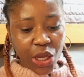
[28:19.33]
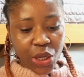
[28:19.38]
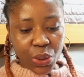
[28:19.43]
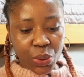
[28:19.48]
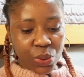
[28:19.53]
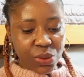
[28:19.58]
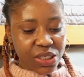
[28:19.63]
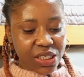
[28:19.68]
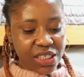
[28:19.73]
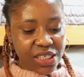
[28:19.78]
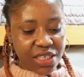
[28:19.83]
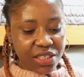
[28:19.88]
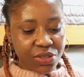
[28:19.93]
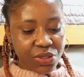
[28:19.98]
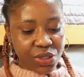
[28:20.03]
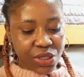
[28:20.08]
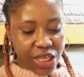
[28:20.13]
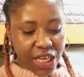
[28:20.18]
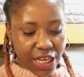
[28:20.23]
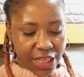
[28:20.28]
send it
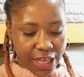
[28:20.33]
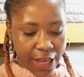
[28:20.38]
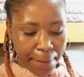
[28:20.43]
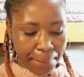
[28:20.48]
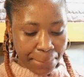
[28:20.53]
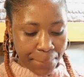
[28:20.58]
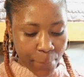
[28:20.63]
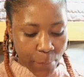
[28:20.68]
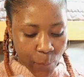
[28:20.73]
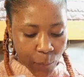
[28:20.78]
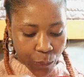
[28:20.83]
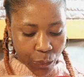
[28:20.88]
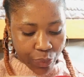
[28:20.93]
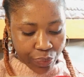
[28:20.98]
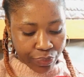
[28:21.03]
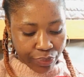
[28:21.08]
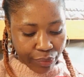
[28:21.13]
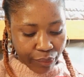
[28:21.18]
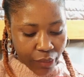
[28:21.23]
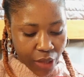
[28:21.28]
together.
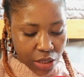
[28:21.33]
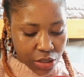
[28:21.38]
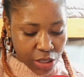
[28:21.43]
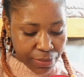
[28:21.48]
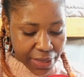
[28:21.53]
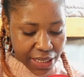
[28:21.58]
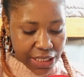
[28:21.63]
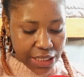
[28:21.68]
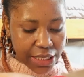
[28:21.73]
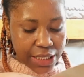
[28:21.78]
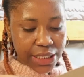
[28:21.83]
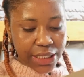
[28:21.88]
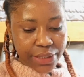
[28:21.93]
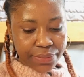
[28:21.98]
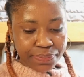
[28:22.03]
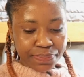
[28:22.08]
So basically,